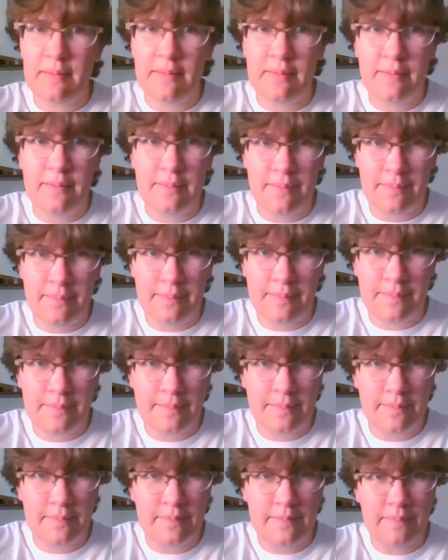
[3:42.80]

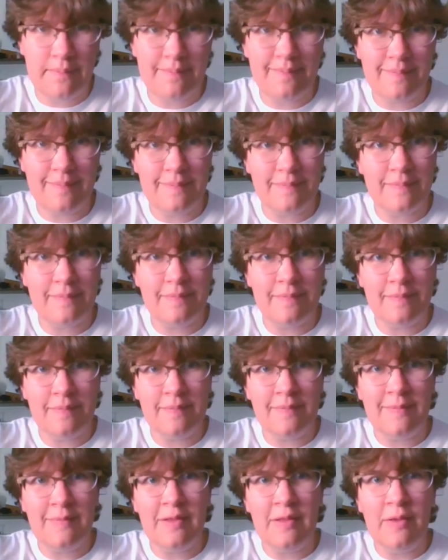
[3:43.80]

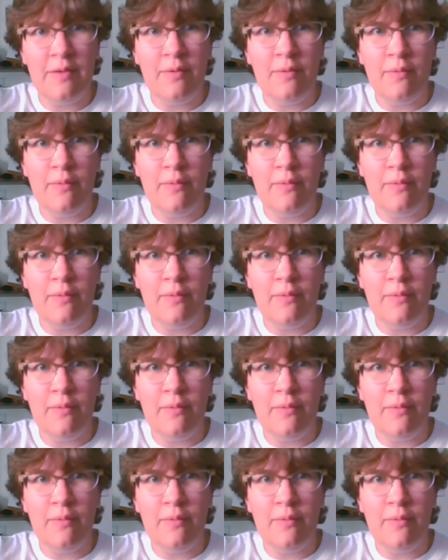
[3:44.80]
Nothing is said.